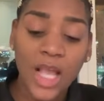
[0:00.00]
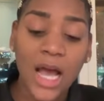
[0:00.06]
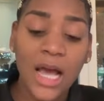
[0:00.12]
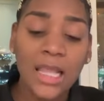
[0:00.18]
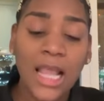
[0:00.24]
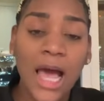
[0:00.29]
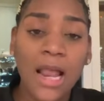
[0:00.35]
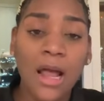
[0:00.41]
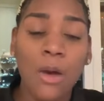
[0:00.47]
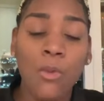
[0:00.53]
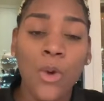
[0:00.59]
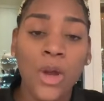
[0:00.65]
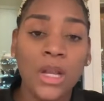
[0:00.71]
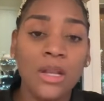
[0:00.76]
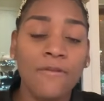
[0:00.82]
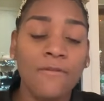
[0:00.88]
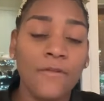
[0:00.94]

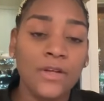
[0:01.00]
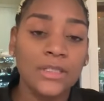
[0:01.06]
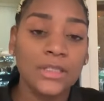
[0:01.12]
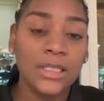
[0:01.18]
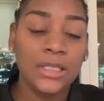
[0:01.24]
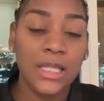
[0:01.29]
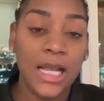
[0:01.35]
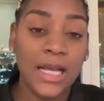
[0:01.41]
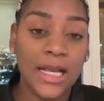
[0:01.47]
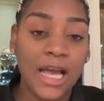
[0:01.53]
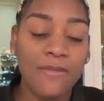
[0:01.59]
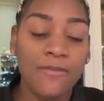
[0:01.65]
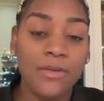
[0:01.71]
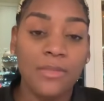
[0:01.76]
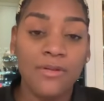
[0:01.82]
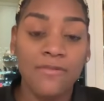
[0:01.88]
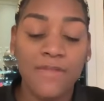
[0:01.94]
One of the first things that I got
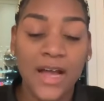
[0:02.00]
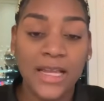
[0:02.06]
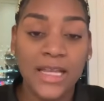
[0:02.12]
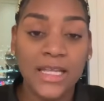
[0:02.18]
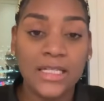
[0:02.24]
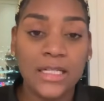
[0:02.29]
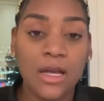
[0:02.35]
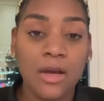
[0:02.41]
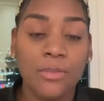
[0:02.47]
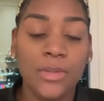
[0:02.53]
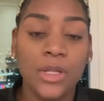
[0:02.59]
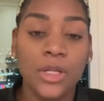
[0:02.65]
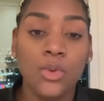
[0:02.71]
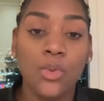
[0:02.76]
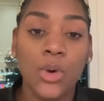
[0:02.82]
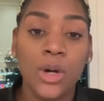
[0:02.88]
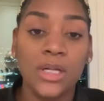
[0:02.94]
from the finance
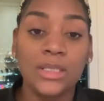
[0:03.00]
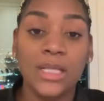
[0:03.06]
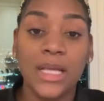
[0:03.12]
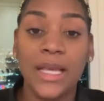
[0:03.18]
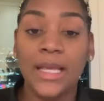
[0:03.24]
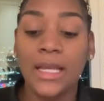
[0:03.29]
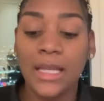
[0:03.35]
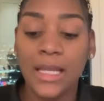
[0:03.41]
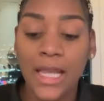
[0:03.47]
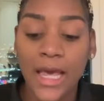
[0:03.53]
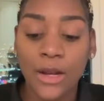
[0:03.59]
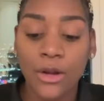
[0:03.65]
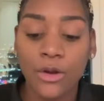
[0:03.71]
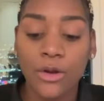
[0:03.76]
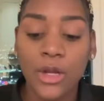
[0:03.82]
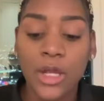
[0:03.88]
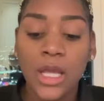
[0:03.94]
company was a
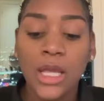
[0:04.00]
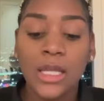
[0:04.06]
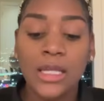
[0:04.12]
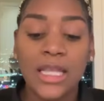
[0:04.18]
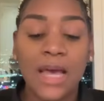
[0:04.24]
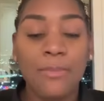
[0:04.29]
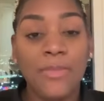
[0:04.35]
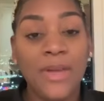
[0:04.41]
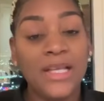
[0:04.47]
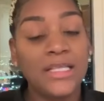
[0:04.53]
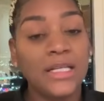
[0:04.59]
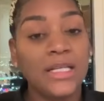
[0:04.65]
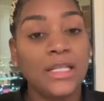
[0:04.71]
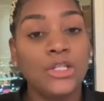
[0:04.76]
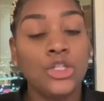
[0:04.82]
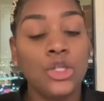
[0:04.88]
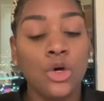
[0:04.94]
letter that
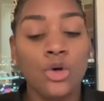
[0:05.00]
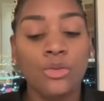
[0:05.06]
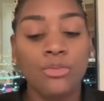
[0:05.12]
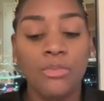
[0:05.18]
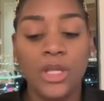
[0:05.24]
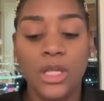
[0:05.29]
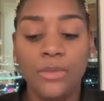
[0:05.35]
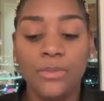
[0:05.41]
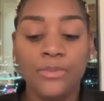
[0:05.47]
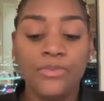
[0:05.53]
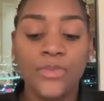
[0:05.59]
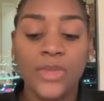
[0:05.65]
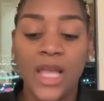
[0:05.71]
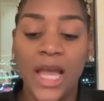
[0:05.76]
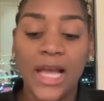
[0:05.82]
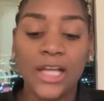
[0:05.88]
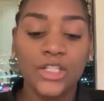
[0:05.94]
basically told me,
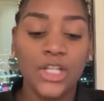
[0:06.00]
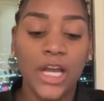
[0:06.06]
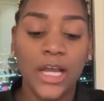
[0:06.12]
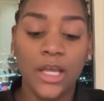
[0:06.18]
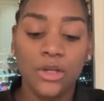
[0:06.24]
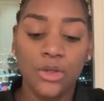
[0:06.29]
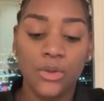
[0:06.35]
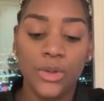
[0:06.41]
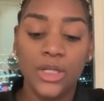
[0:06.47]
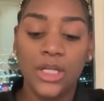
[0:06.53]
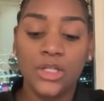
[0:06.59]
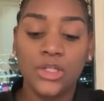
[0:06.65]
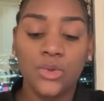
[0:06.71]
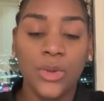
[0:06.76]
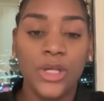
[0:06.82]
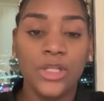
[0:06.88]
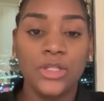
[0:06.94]
actually I can do it
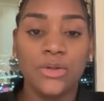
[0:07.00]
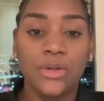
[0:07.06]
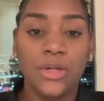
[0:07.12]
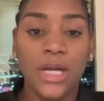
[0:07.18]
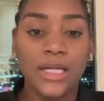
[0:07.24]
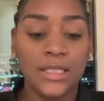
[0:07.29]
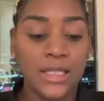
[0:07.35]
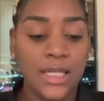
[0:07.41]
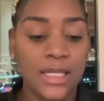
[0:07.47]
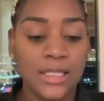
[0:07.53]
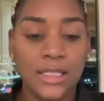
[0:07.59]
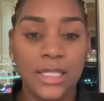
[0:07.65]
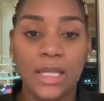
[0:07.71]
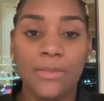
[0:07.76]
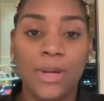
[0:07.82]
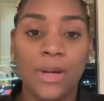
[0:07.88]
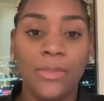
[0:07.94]
this way so you guys are not
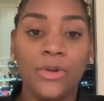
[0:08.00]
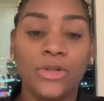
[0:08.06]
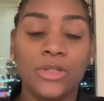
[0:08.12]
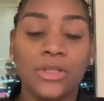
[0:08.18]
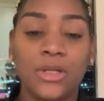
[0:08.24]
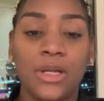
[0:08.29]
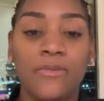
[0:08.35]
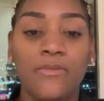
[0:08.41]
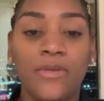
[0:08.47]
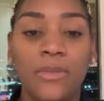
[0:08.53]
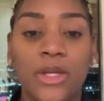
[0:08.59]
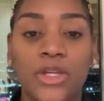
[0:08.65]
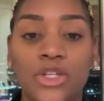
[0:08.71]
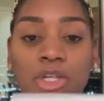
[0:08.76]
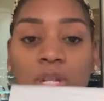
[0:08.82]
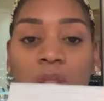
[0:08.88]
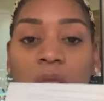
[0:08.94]
seeing my personal
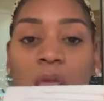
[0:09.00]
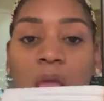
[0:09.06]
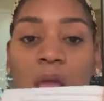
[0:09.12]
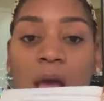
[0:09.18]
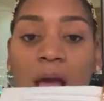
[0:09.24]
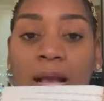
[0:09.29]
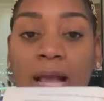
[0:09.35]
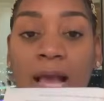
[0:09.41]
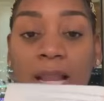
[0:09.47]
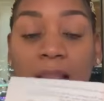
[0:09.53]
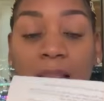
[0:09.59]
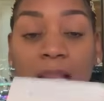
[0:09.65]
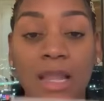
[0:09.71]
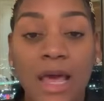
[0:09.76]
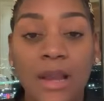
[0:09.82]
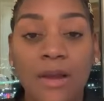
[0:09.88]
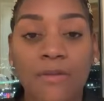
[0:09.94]
information. I got a
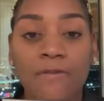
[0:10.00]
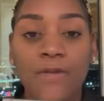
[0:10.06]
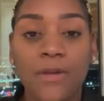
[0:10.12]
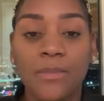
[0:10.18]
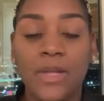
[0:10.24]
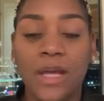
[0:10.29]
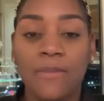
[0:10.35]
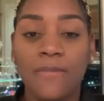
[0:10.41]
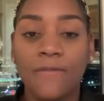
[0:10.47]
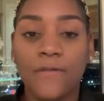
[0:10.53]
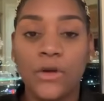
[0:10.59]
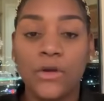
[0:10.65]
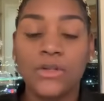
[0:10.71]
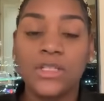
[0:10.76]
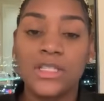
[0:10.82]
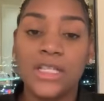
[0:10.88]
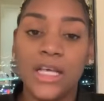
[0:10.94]
letter from them
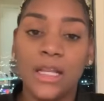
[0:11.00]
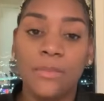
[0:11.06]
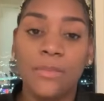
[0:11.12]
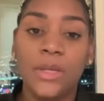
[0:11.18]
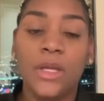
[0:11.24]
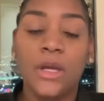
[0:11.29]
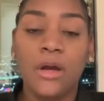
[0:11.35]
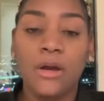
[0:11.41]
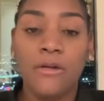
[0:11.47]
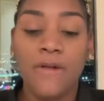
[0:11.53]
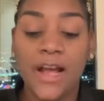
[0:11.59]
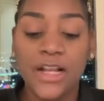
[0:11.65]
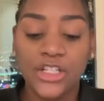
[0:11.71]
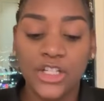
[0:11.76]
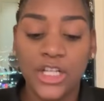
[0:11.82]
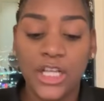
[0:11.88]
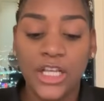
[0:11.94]
first telling me,
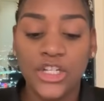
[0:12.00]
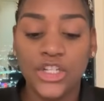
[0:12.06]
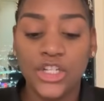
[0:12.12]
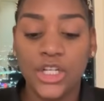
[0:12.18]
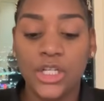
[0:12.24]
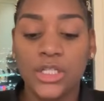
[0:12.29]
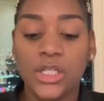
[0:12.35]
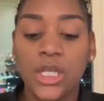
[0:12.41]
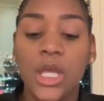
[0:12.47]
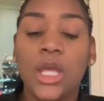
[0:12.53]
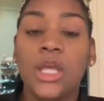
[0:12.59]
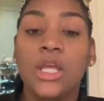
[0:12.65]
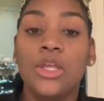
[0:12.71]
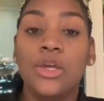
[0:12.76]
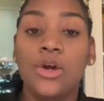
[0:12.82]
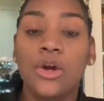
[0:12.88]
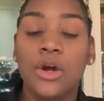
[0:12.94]
congratulations,
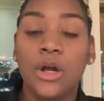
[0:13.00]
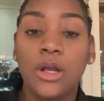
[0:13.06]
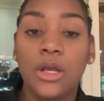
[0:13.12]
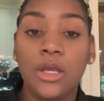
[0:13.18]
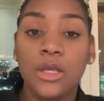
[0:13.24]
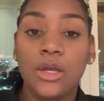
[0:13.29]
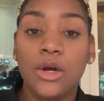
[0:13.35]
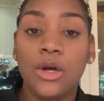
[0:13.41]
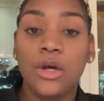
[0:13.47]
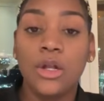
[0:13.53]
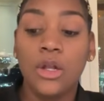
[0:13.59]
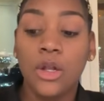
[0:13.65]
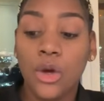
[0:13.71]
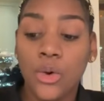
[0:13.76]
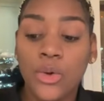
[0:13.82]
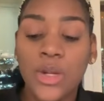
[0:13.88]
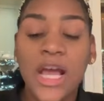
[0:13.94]
your
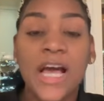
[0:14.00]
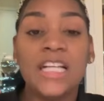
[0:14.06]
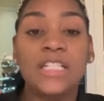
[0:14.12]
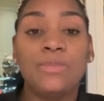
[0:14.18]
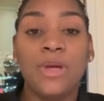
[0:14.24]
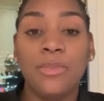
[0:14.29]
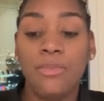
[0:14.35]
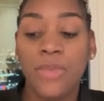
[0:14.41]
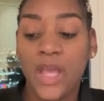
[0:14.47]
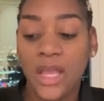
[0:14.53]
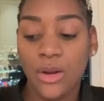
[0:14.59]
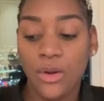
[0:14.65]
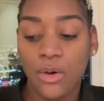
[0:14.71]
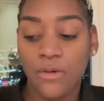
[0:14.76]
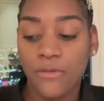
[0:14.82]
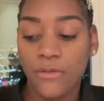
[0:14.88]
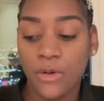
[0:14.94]
loan has been
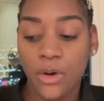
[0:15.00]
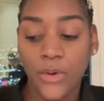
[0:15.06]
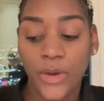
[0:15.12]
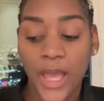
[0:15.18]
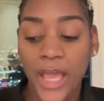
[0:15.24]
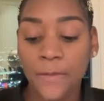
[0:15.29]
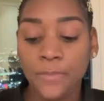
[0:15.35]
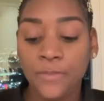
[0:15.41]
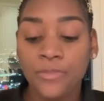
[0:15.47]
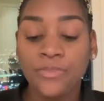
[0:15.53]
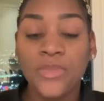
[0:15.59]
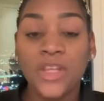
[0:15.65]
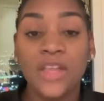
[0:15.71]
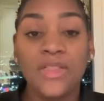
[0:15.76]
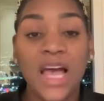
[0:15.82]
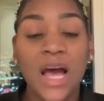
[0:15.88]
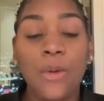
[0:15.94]
paid off. Okay,
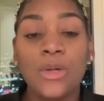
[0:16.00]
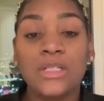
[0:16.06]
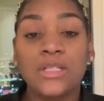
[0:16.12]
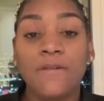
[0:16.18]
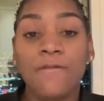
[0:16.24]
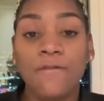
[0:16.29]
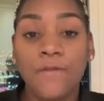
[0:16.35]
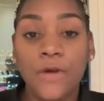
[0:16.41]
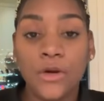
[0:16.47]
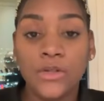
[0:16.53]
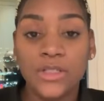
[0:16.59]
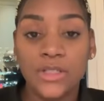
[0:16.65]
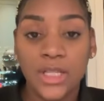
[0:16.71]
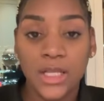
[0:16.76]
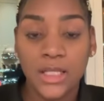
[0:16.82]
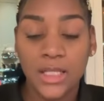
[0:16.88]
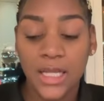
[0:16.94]
that was the
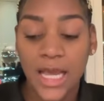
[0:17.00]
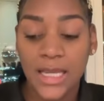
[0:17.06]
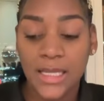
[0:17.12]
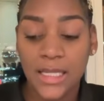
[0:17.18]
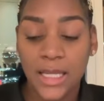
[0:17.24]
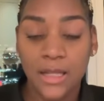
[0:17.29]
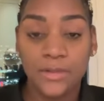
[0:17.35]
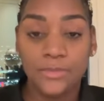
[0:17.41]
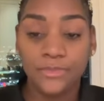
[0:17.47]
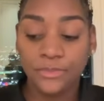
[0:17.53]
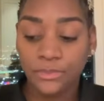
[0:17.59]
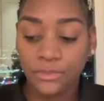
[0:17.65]
first thing that I did.